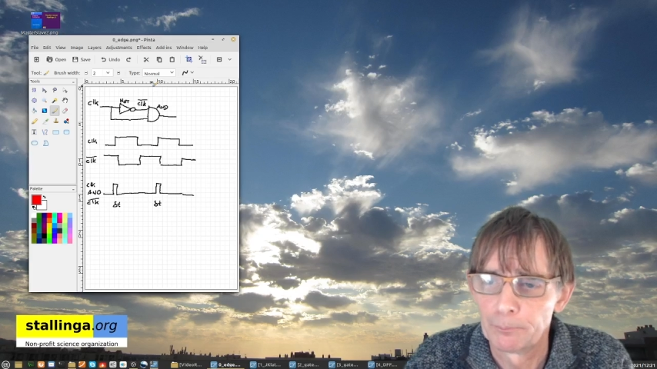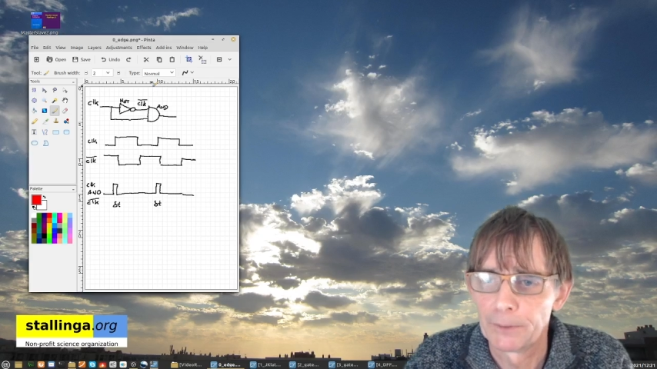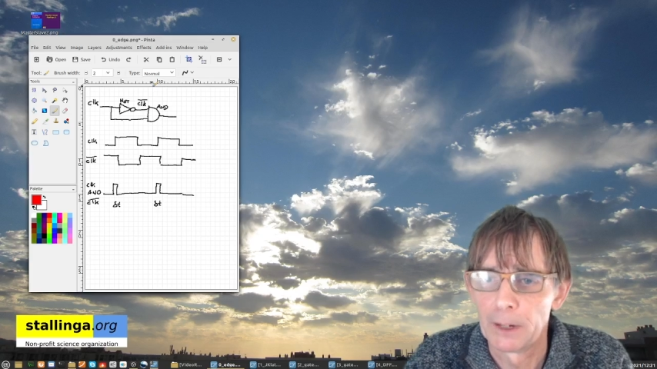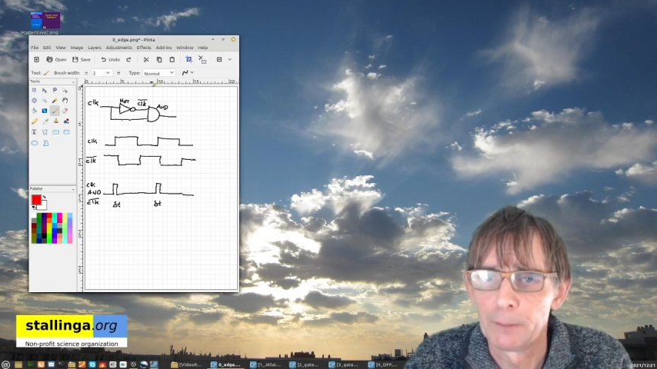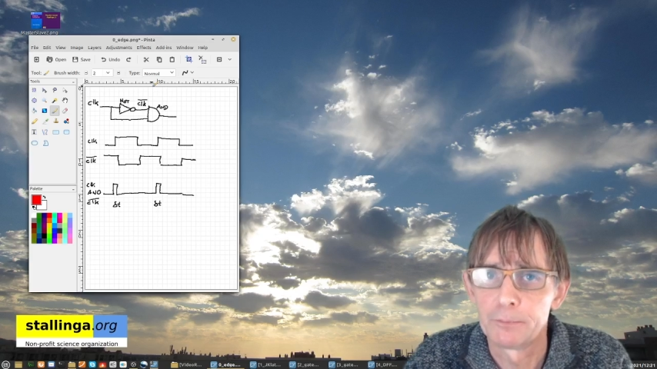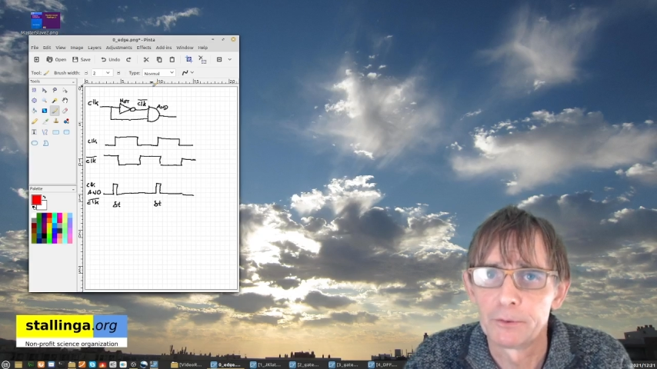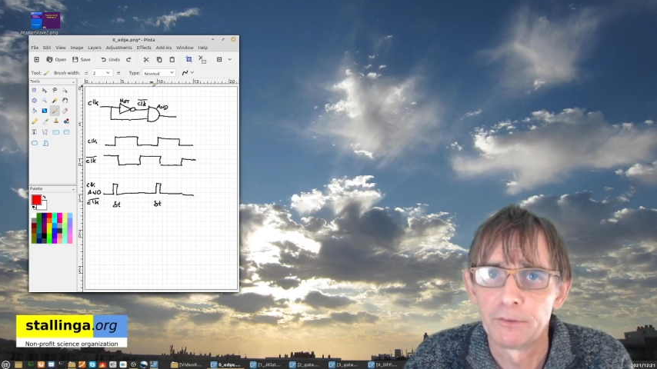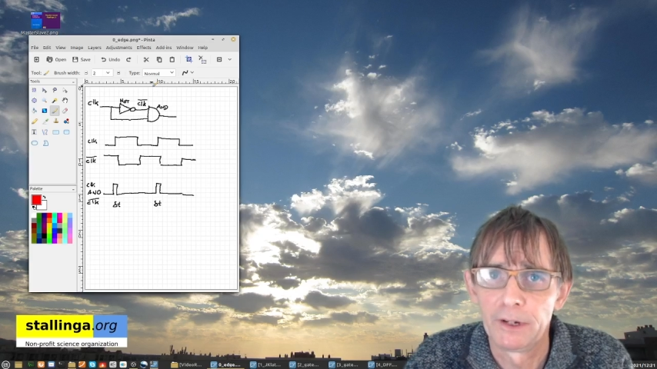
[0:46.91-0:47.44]

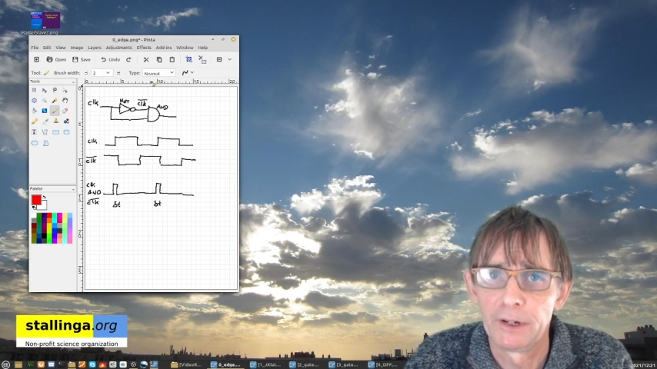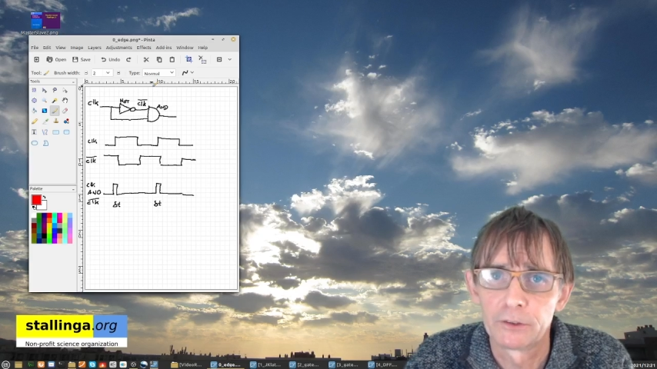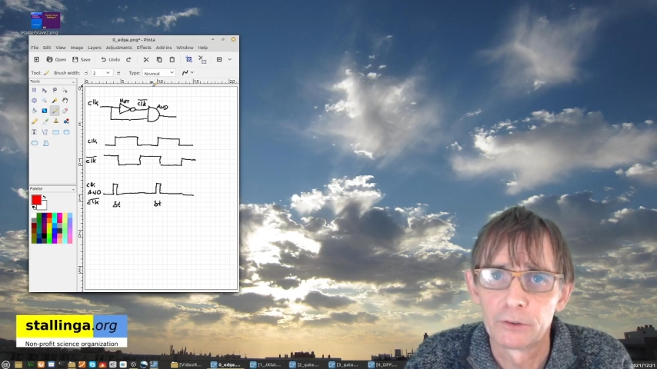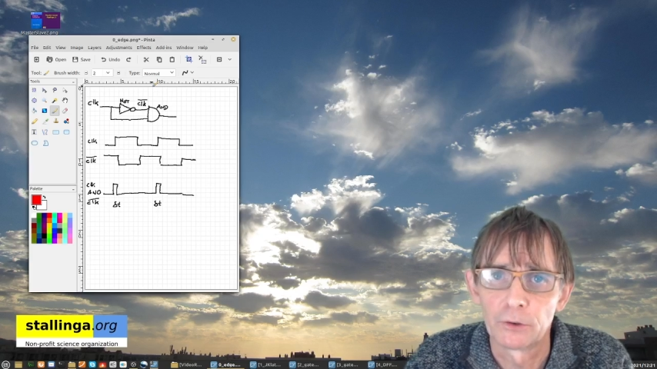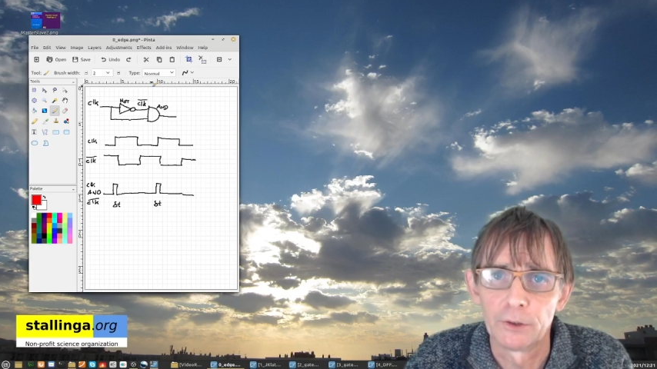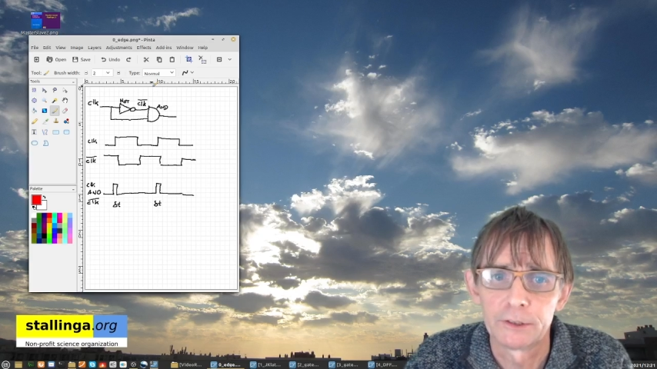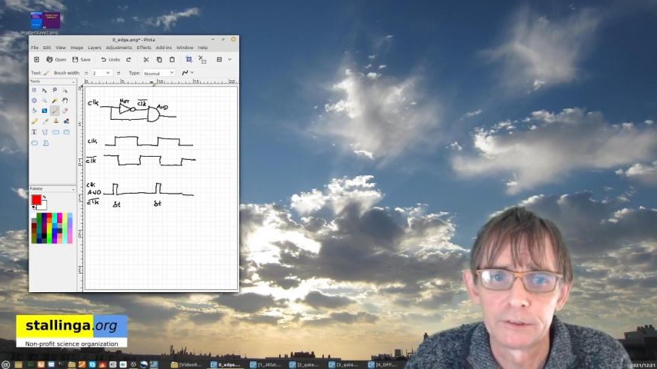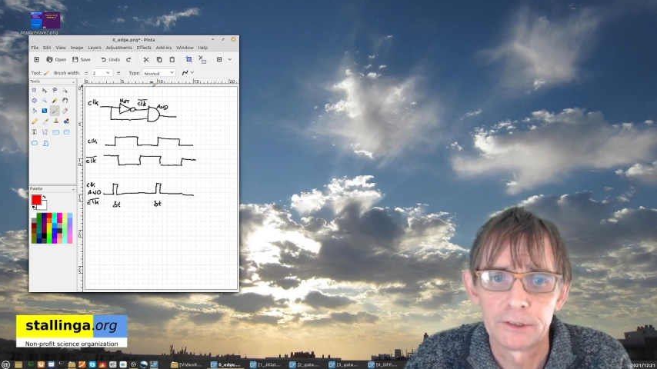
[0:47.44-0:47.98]
types of
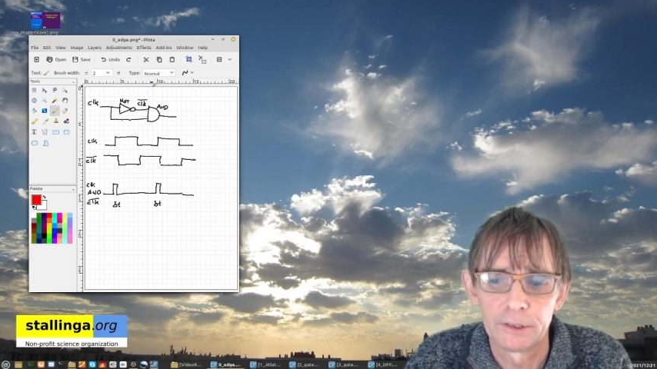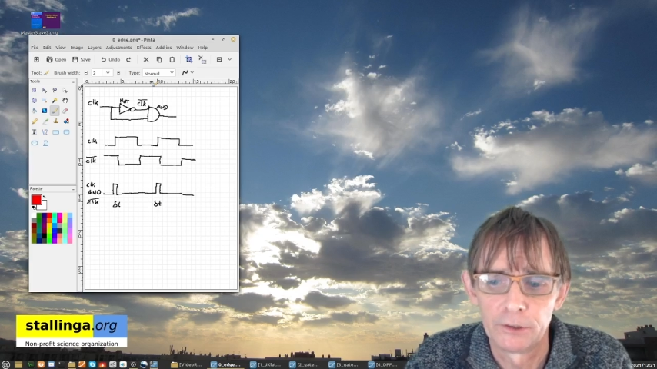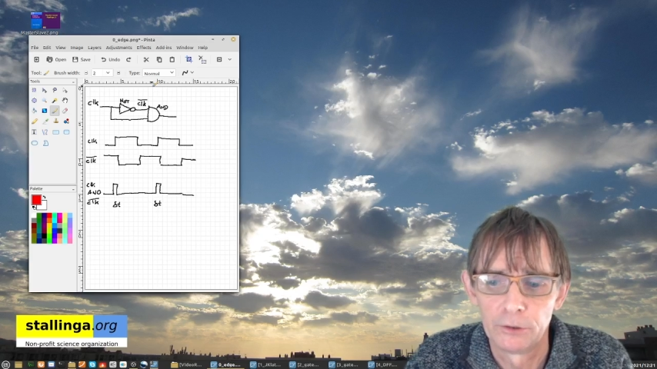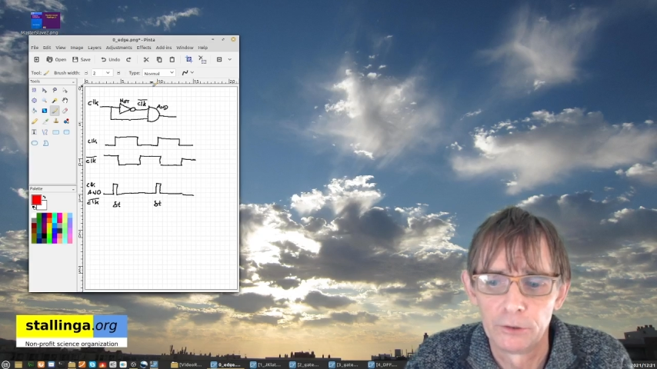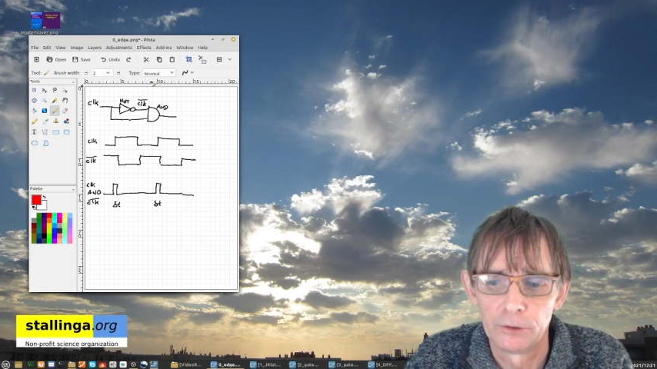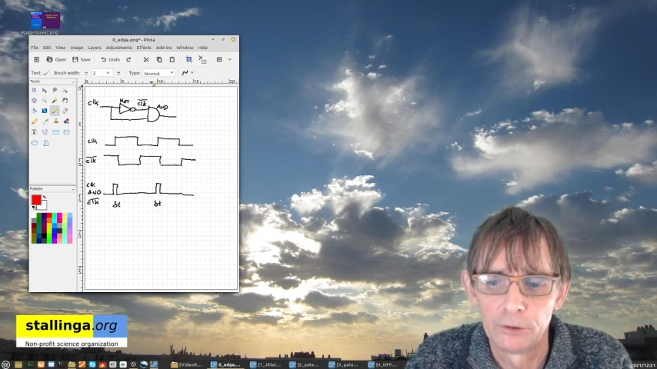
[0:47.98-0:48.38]
electronics that do